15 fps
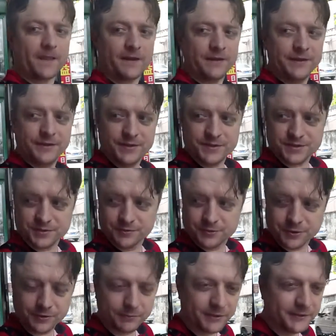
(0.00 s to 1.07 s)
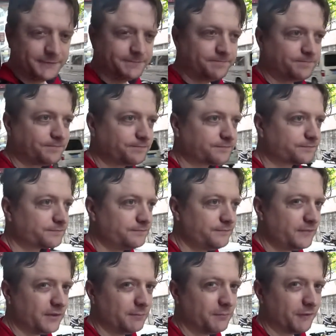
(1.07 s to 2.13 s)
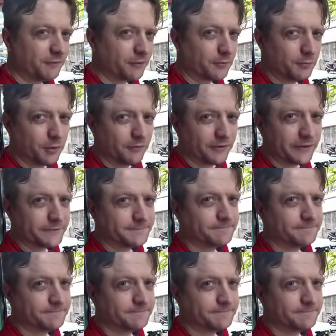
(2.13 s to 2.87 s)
In Eastern Germany before moving